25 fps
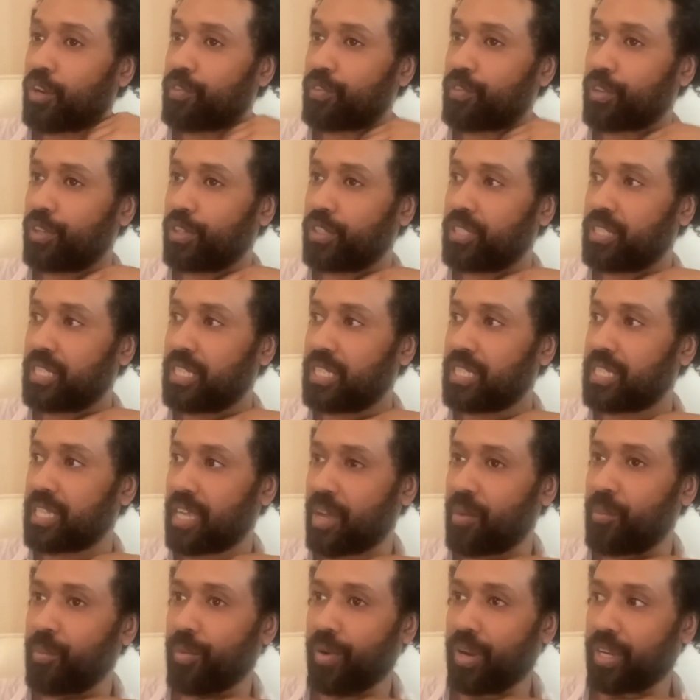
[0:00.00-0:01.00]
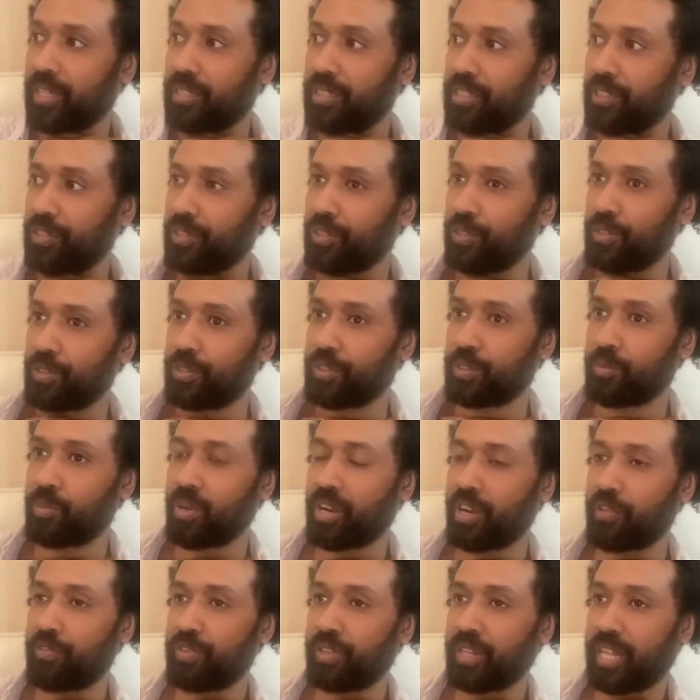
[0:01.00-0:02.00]
good TCM practitioners,
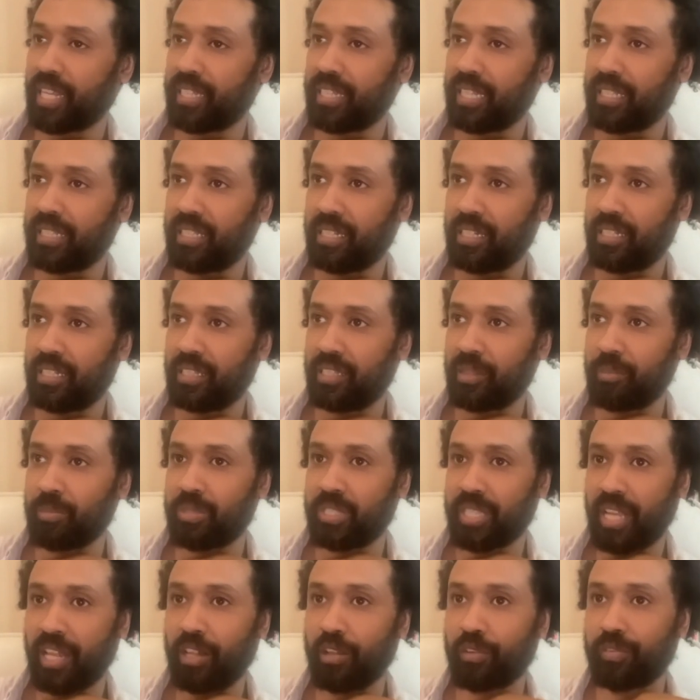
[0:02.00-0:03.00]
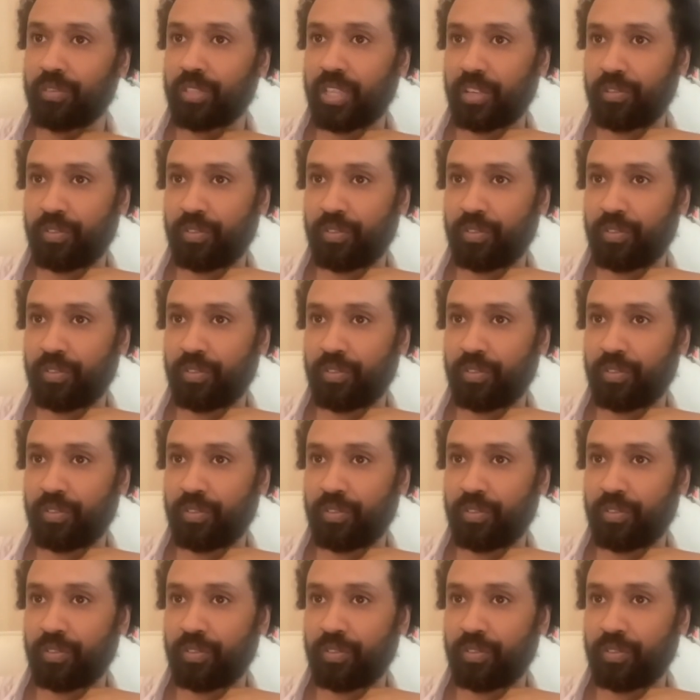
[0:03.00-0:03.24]
but I feel like they did it themselves.